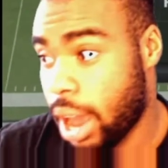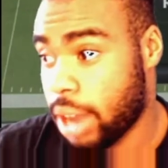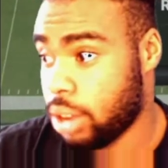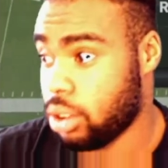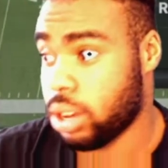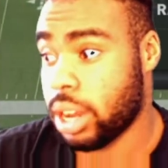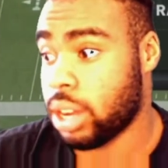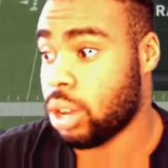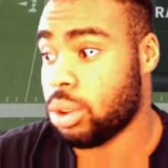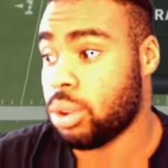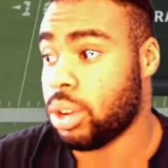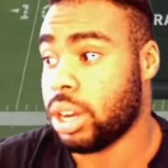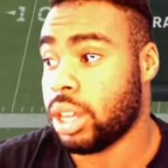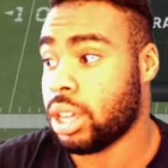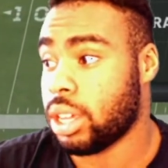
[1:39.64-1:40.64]
Not know who
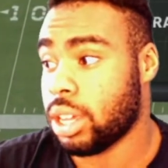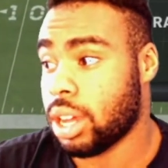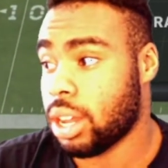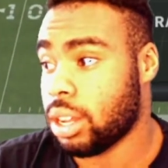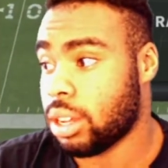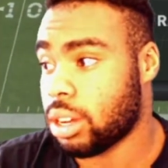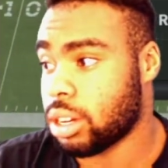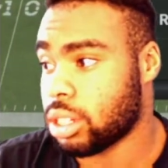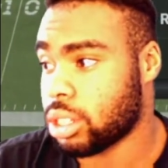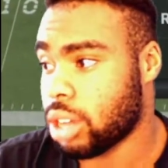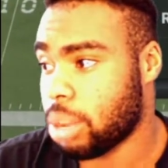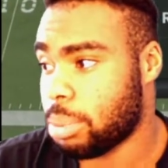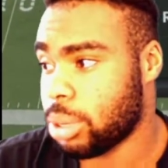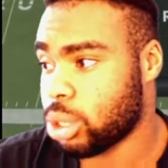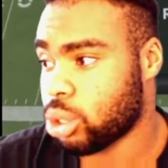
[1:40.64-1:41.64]
any of y'all are, so I'll
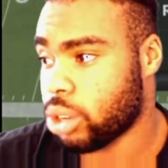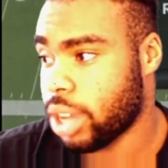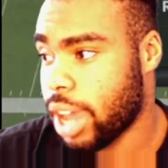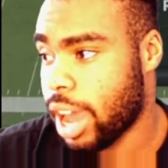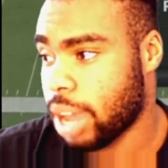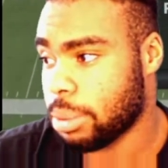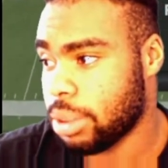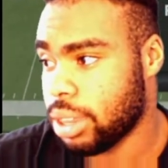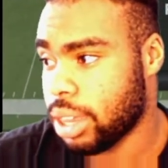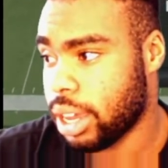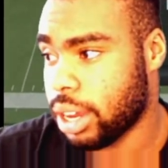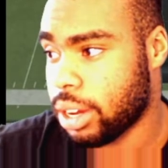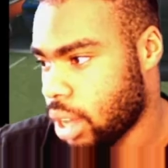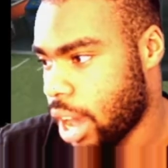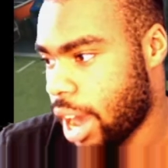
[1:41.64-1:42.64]
put Troy Agpie
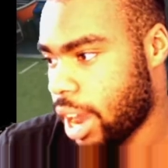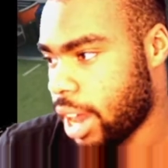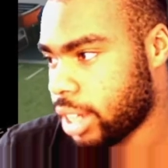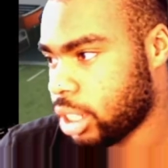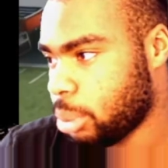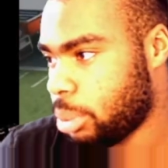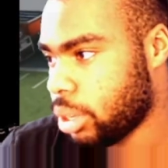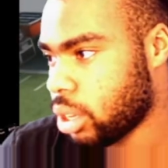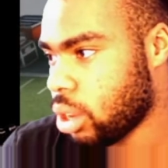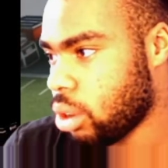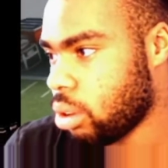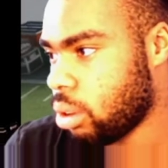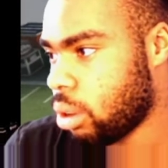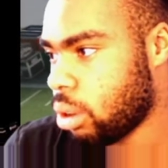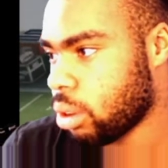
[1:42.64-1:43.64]
there. I'll actually put
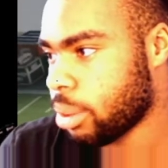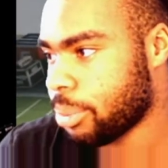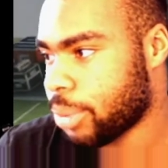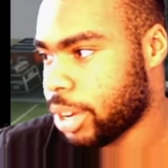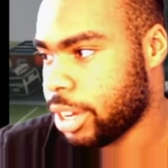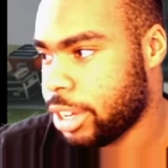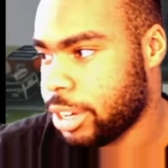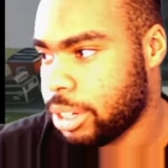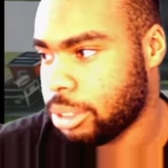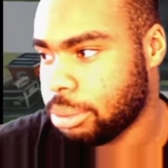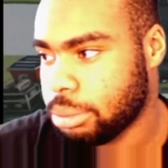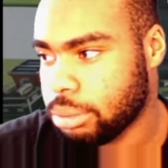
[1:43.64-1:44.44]
Cole Holcomb right here.